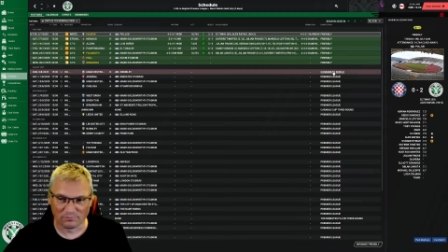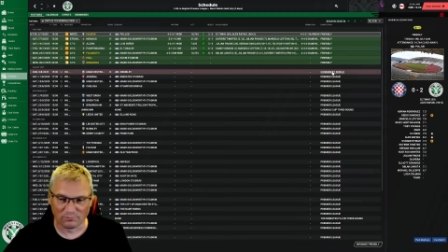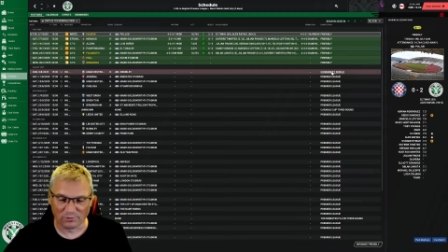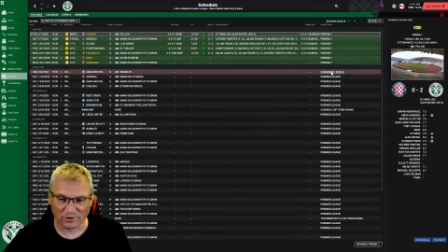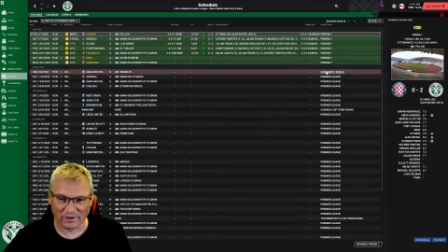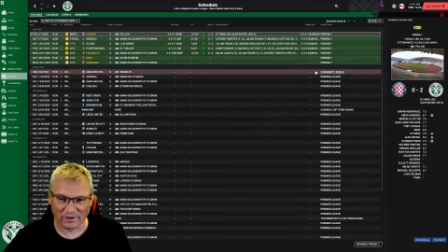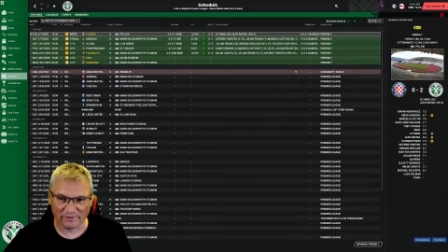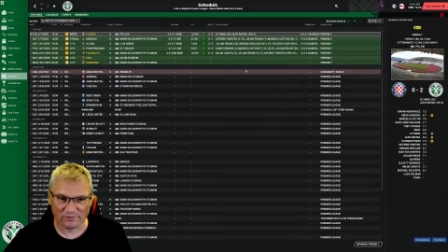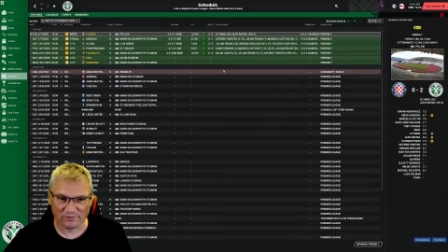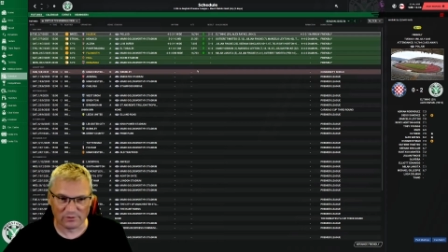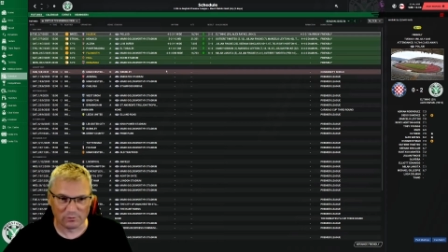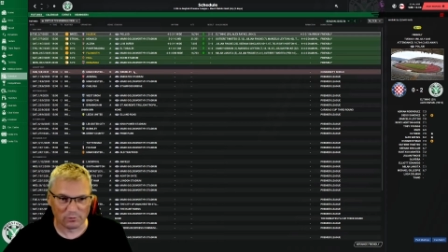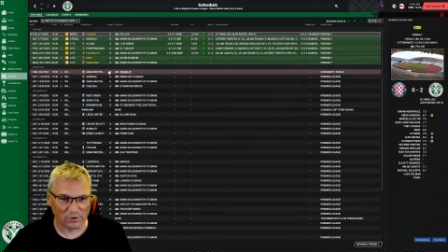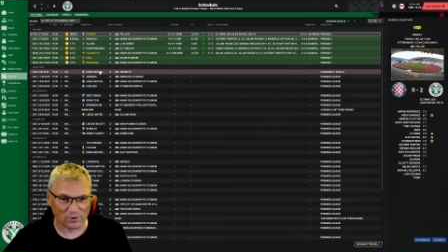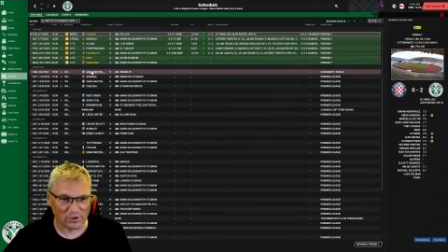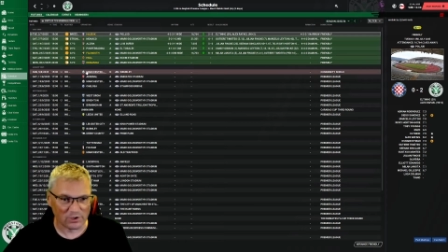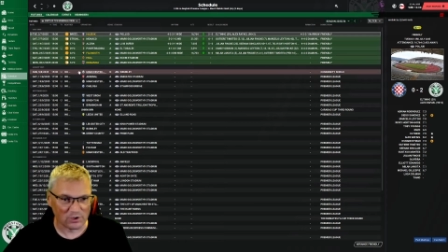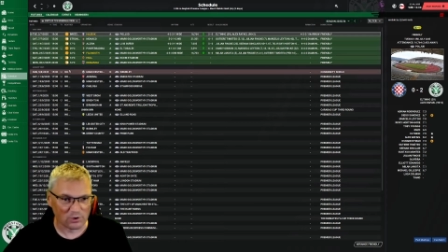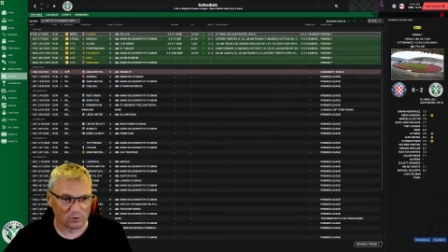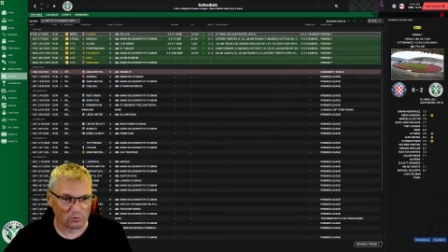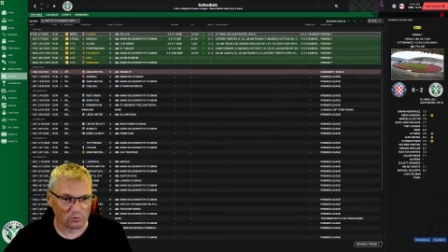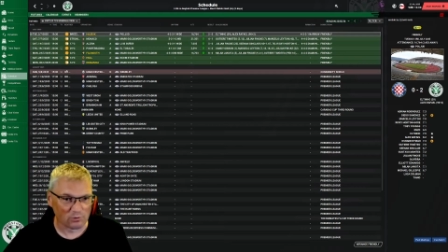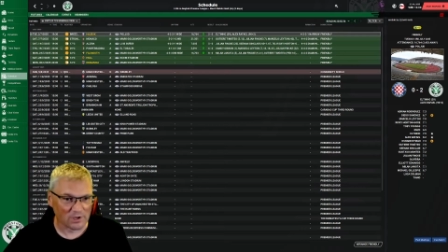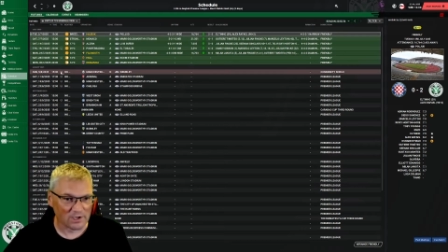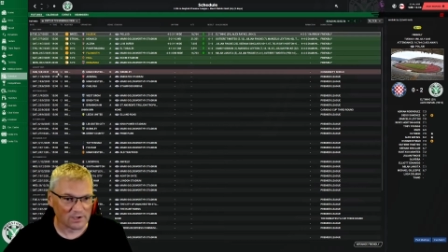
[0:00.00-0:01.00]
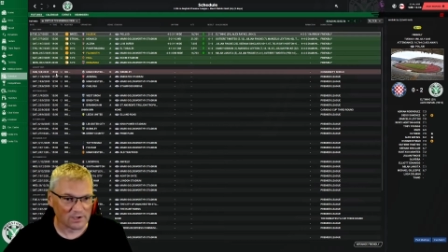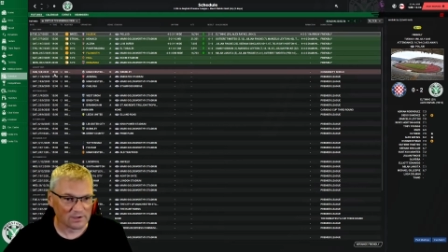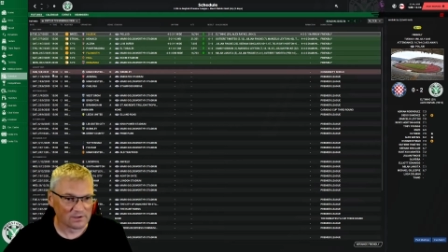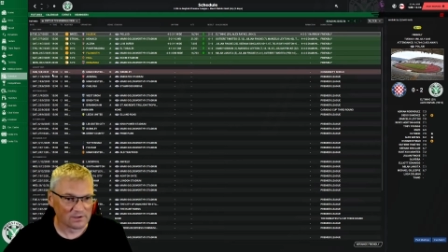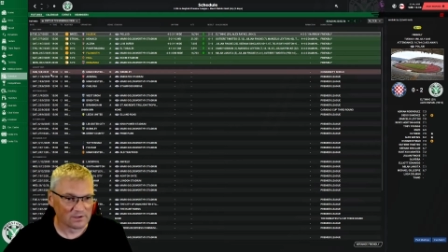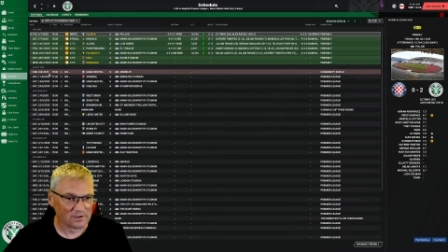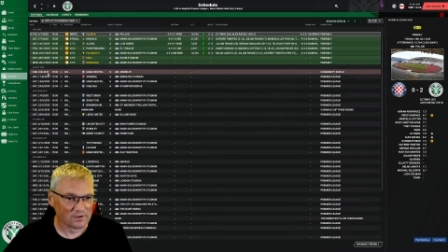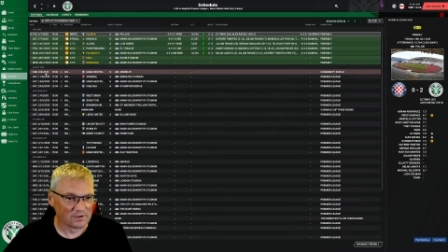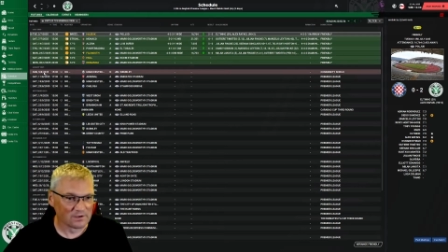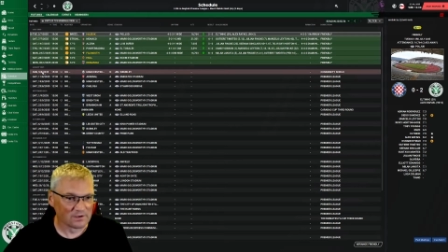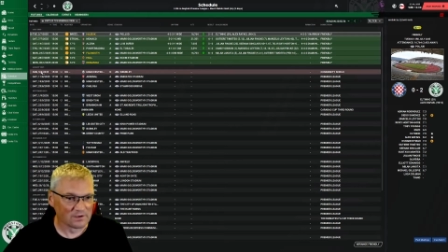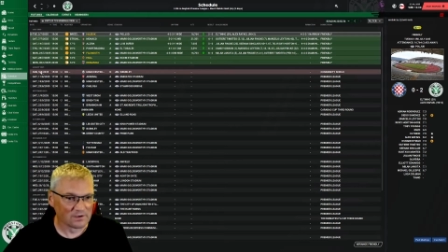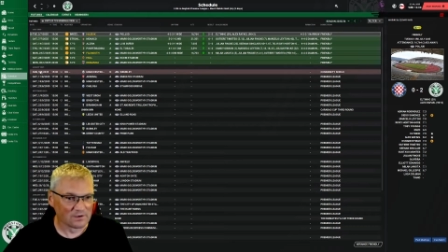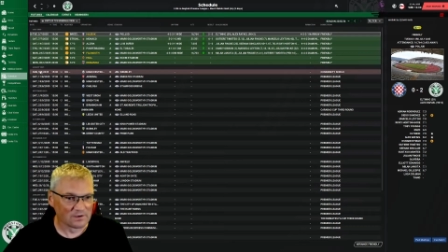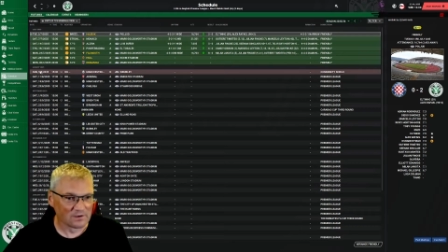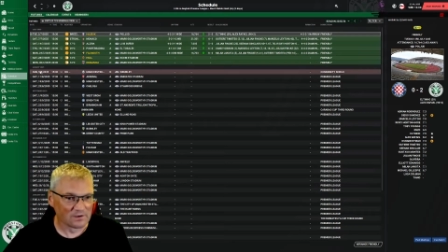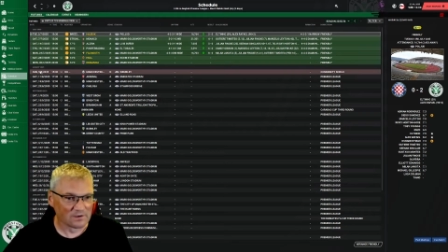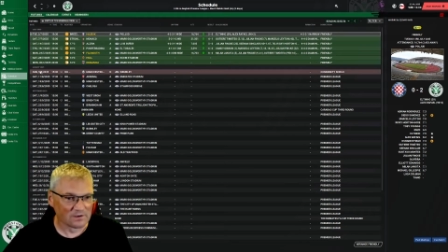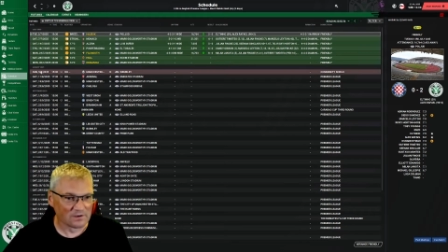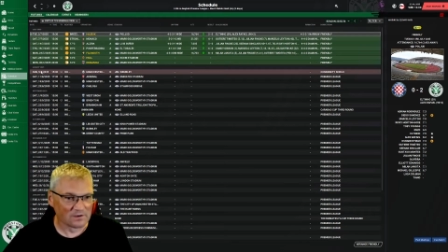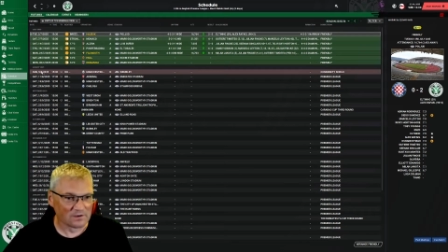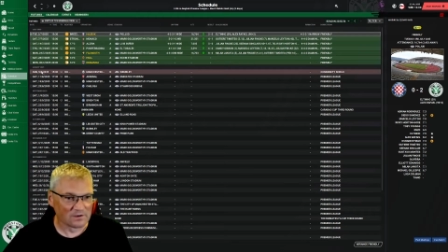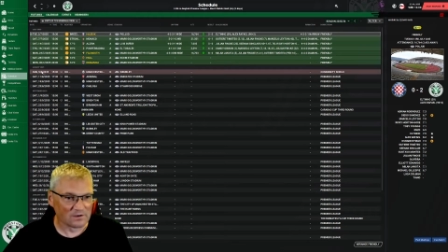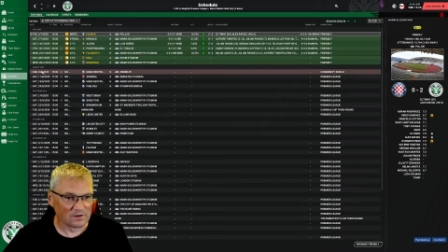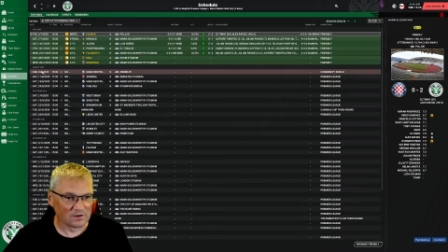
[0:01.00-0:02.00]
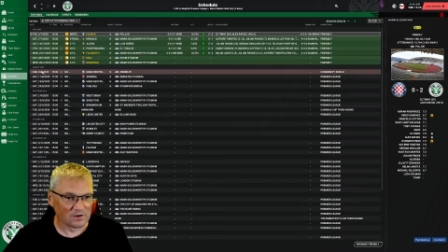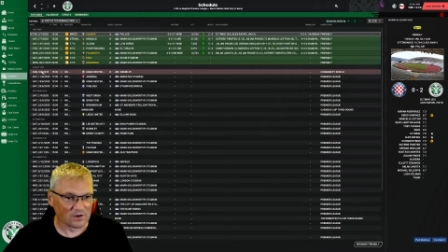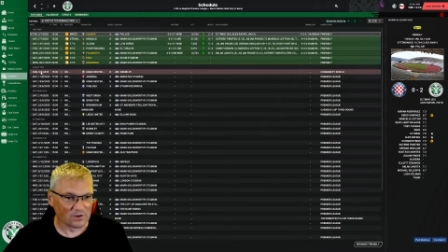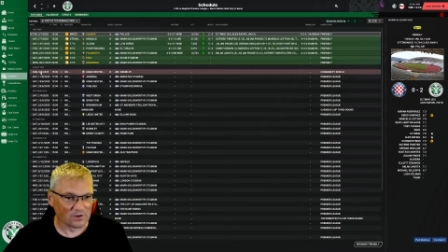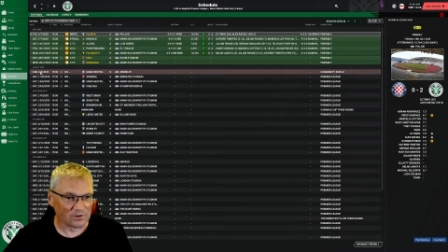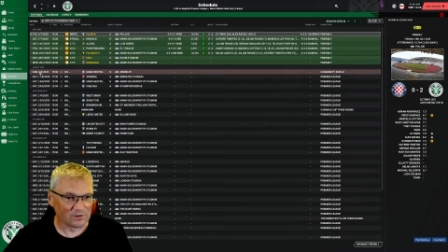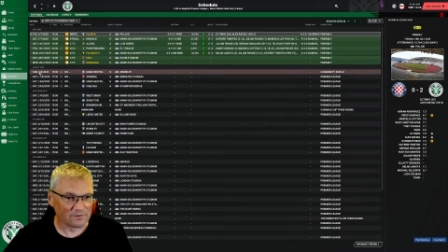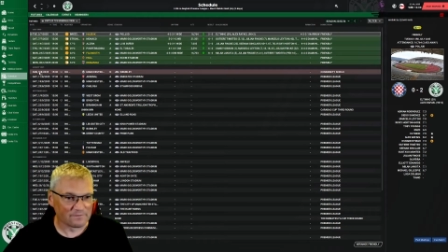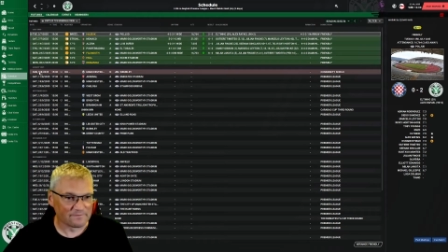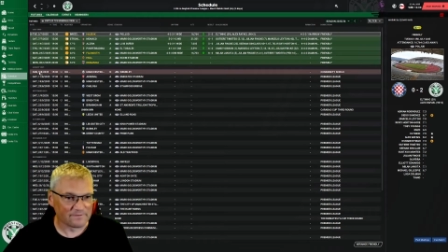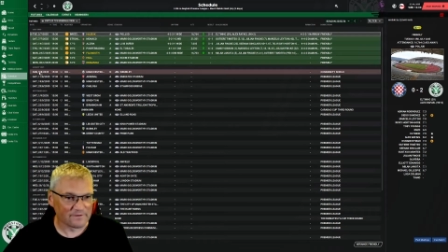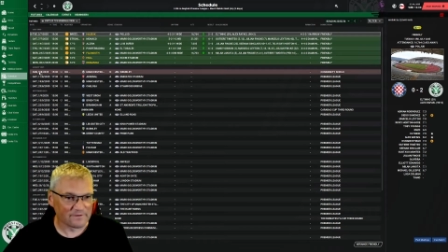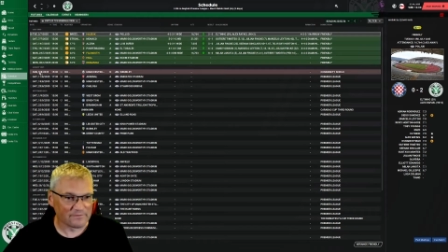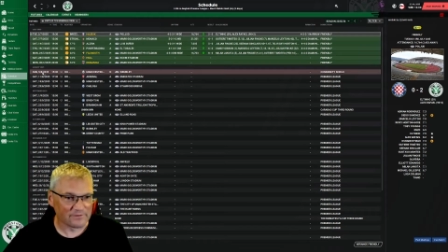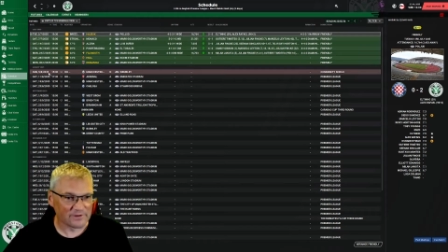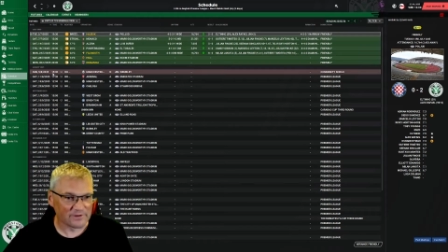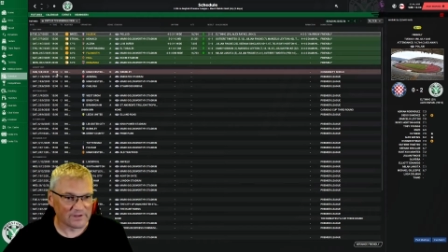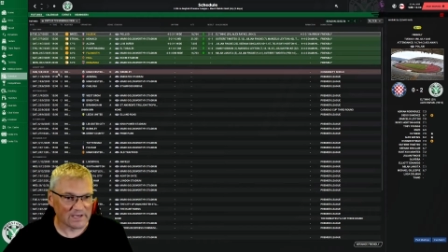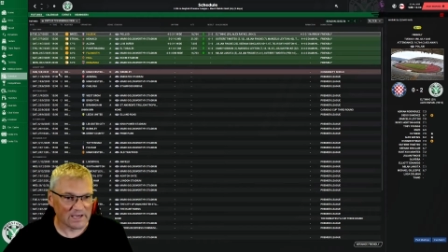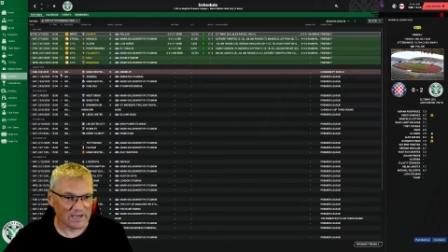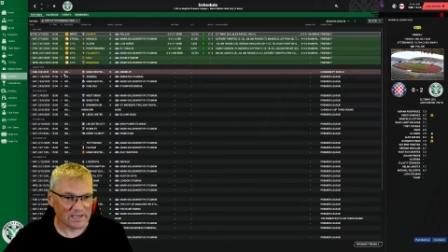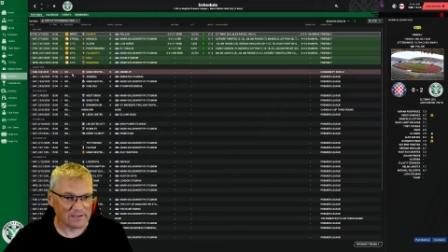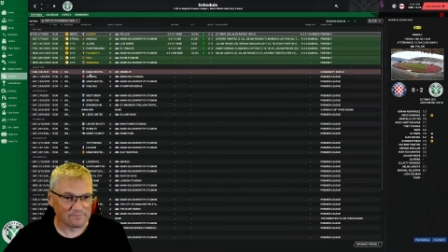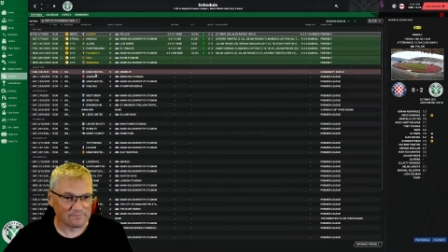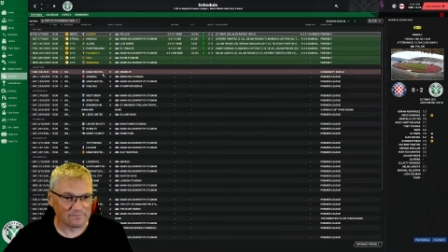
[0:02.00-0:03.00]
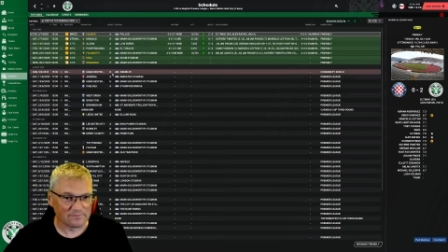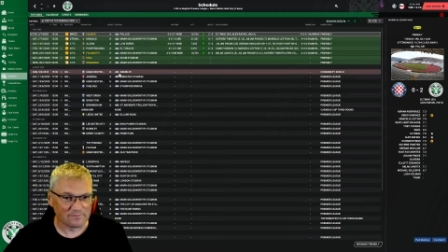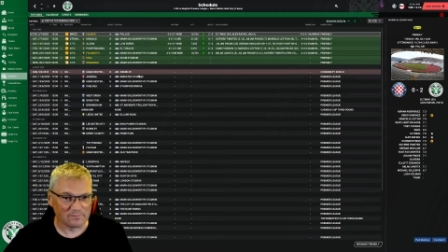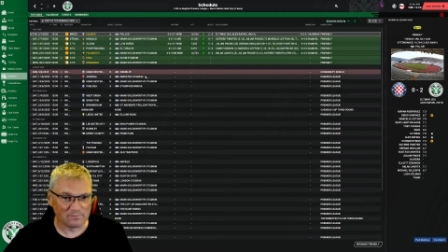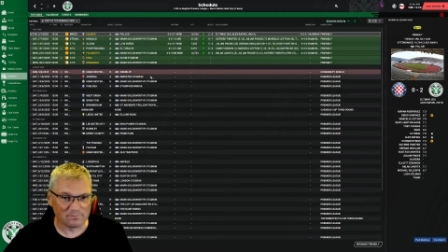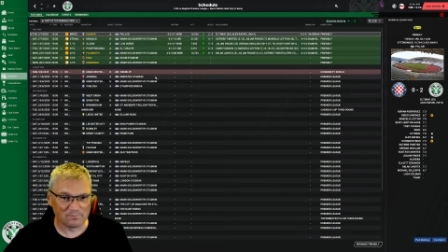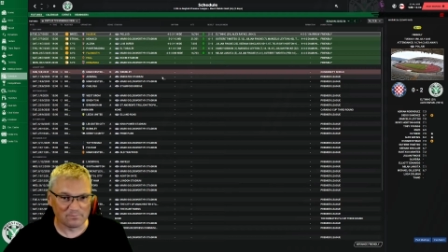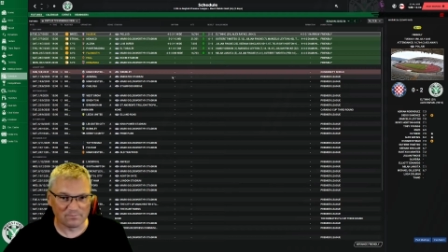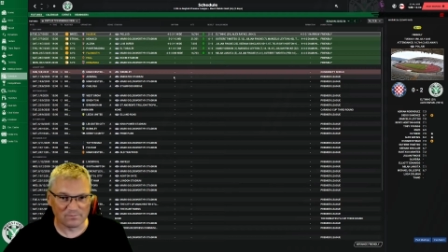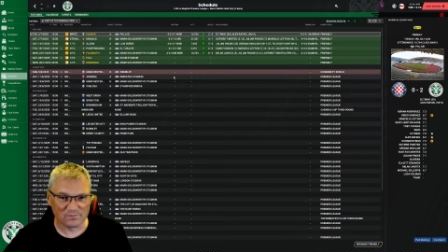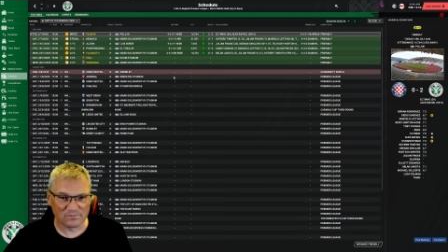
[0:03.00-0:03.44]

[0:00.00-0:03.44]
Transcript: whatever you want to call it on the 5th of the 8th.